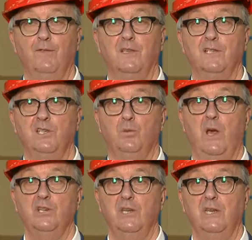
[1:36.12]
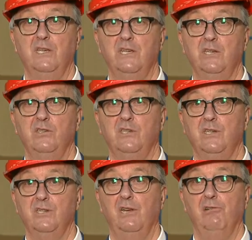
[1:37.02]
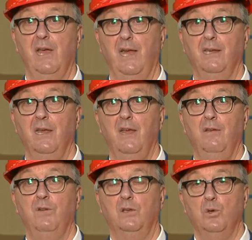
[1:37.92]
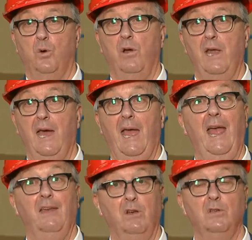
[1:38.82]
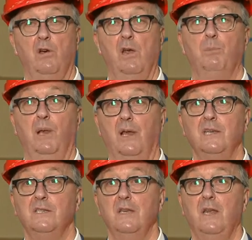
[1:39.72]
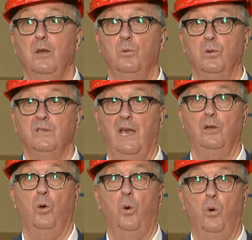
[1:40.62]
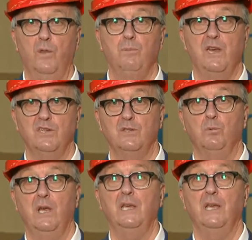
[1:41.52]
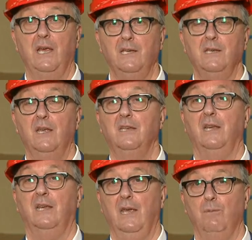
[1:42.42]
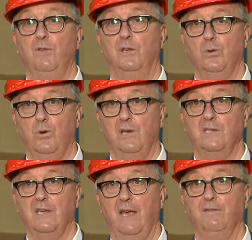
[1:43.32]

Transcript: the situation continues to deteriorate. Victoria and Victoria Police will take all the measures we need to keep Victoria safe.